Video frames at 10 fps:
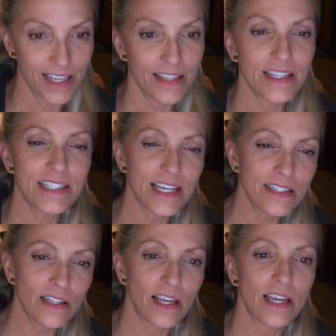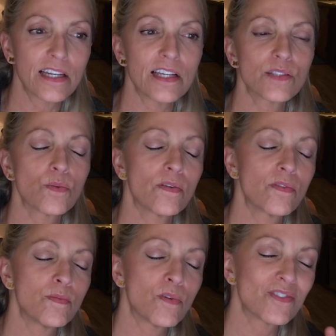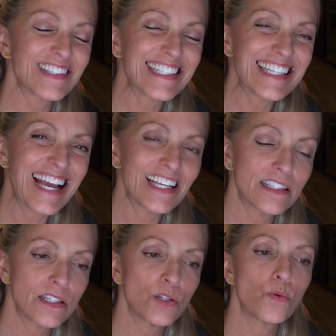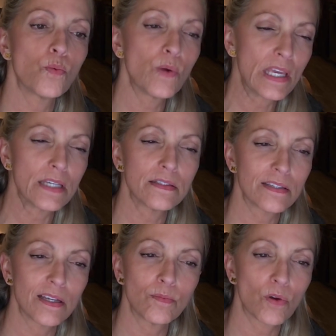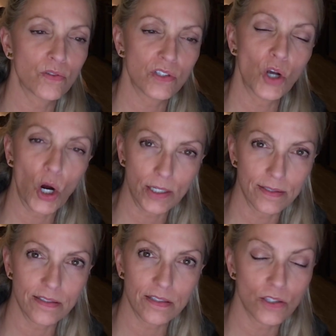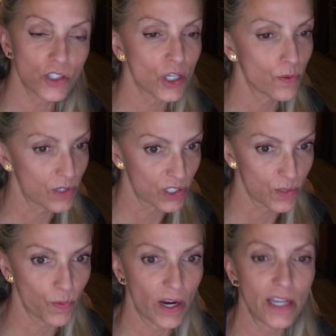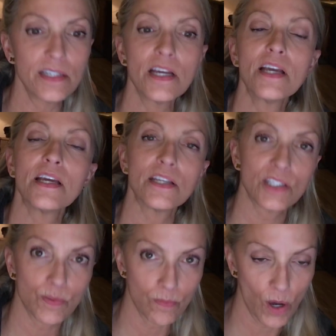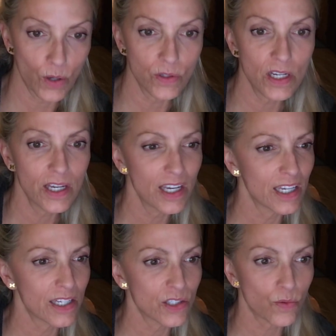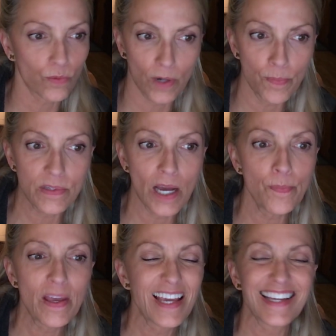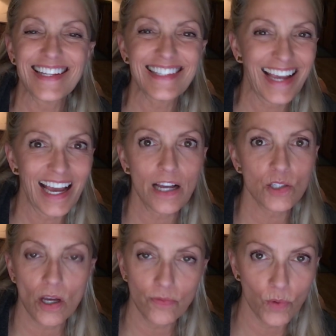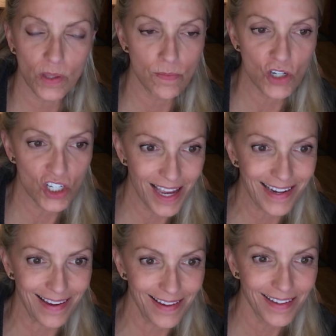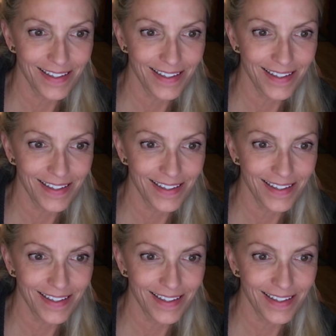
The dandelion is one of the most detested weeds in most gardens, and so it is sprayed, it is mowed, it is ripped up, it is hacked off with a machete.